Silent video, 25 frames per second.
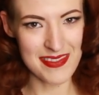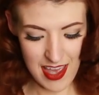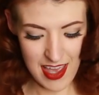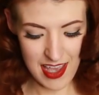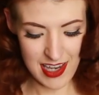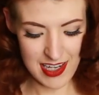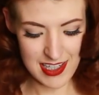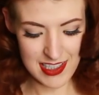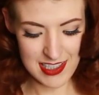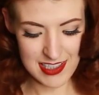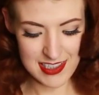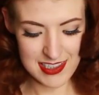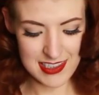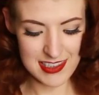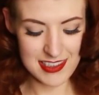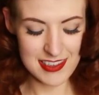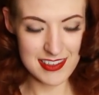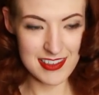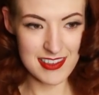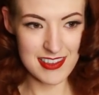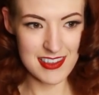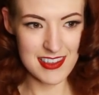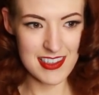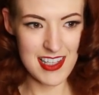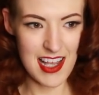And
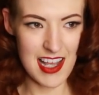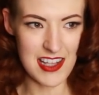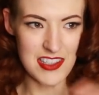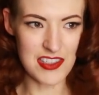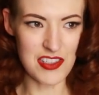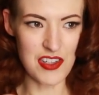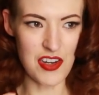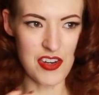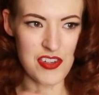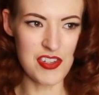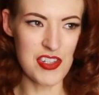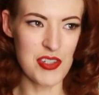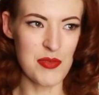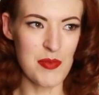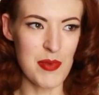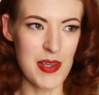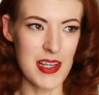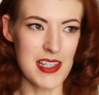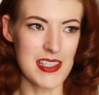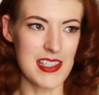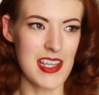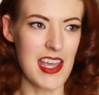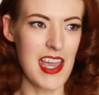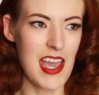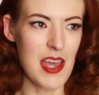that's not just
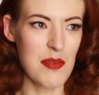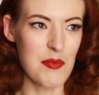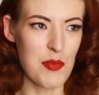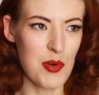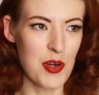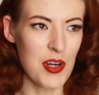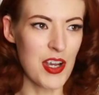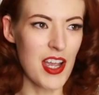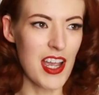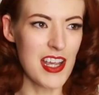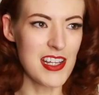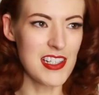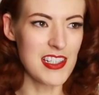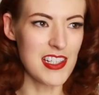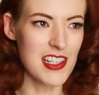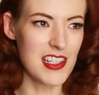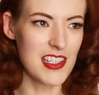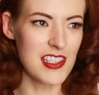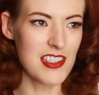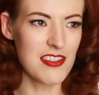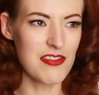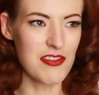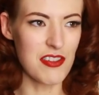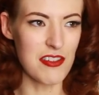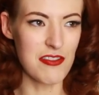because I had
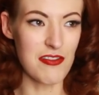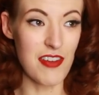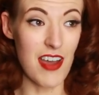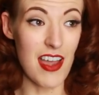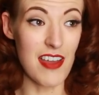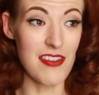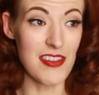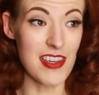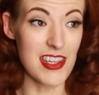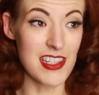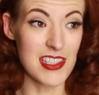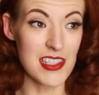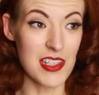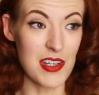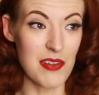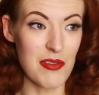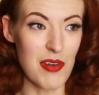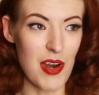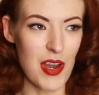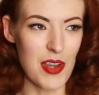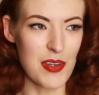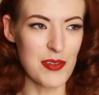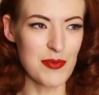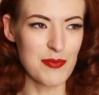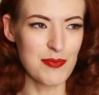bronchitis for five years in a
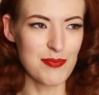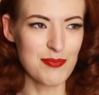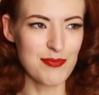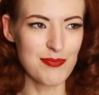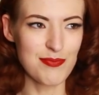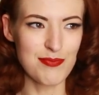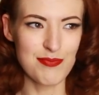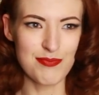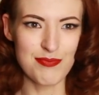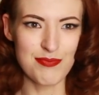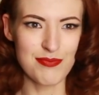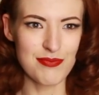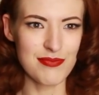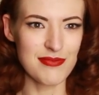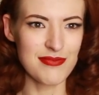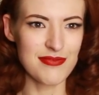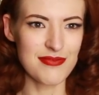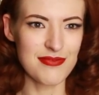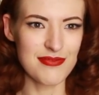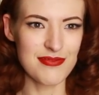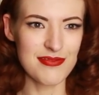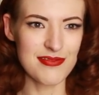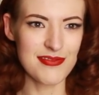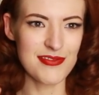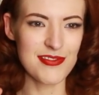row.
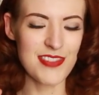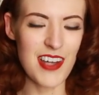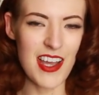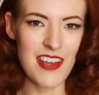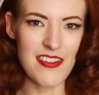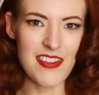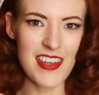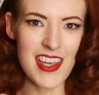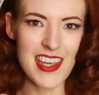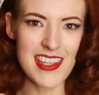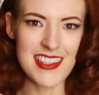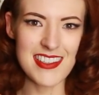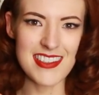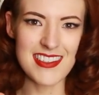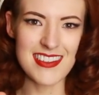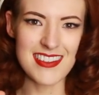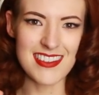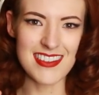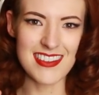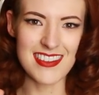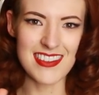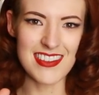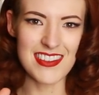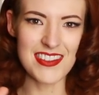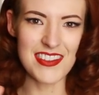Five years,
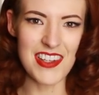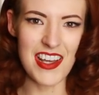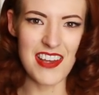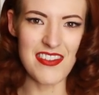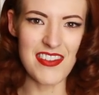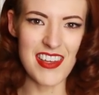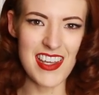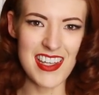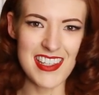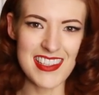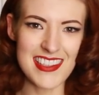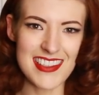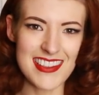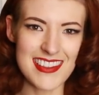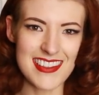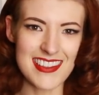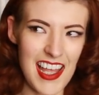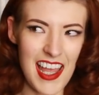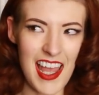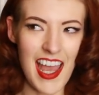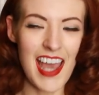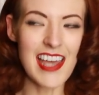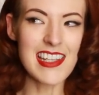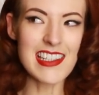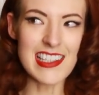five years.
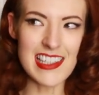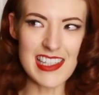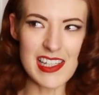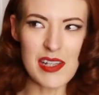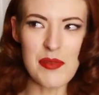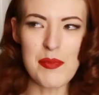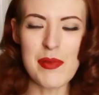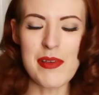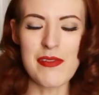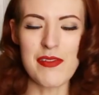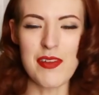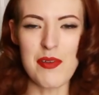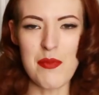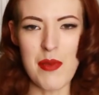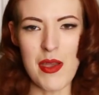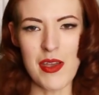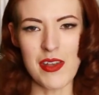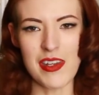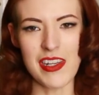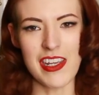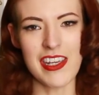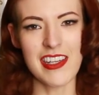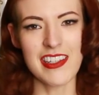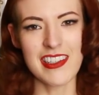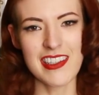And a little bit of
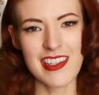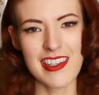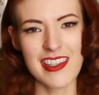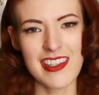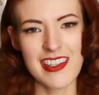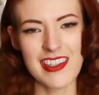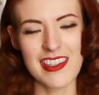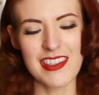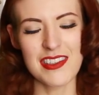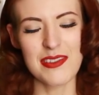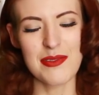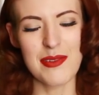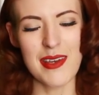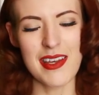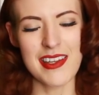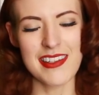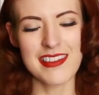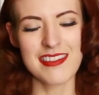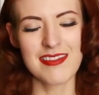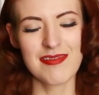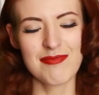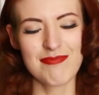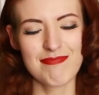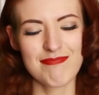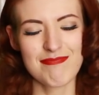pneumonia as well.